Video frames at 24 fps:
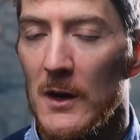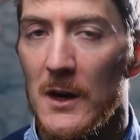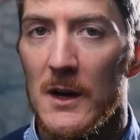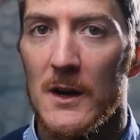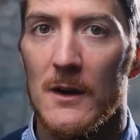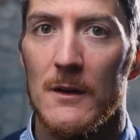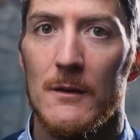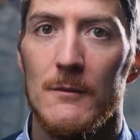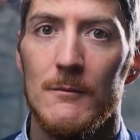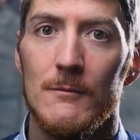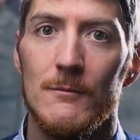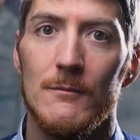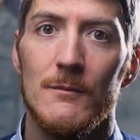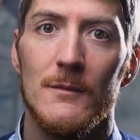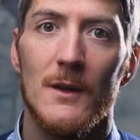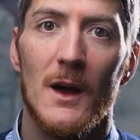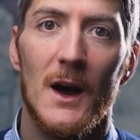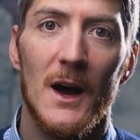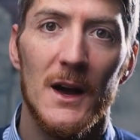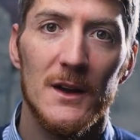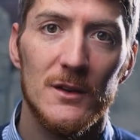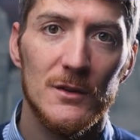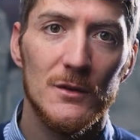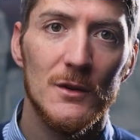be clear,
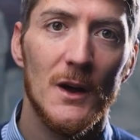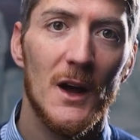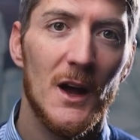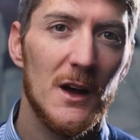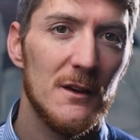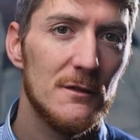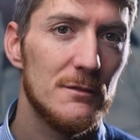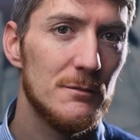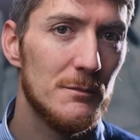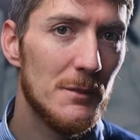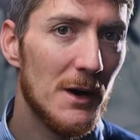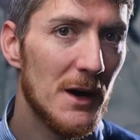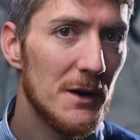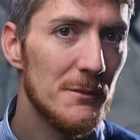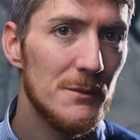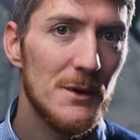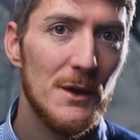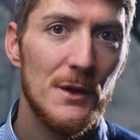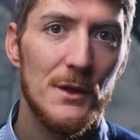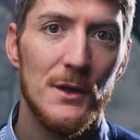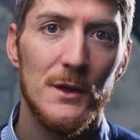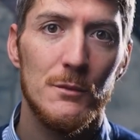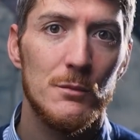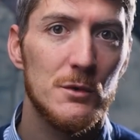I do have my
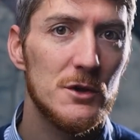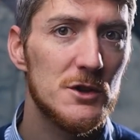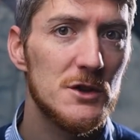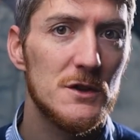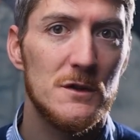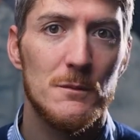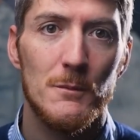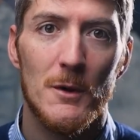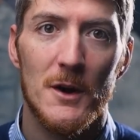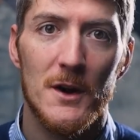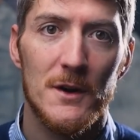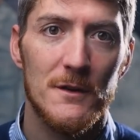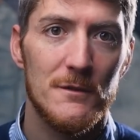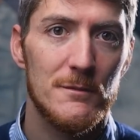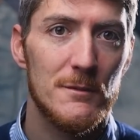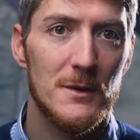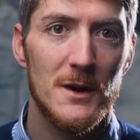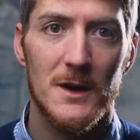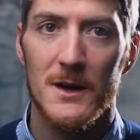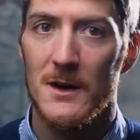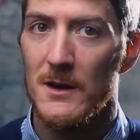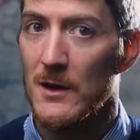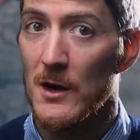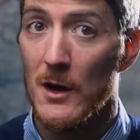method, which is part of
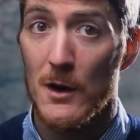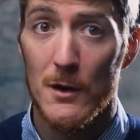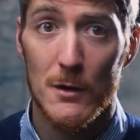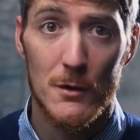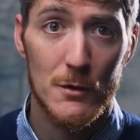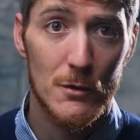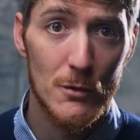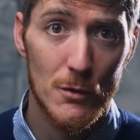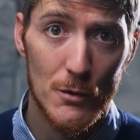my cutter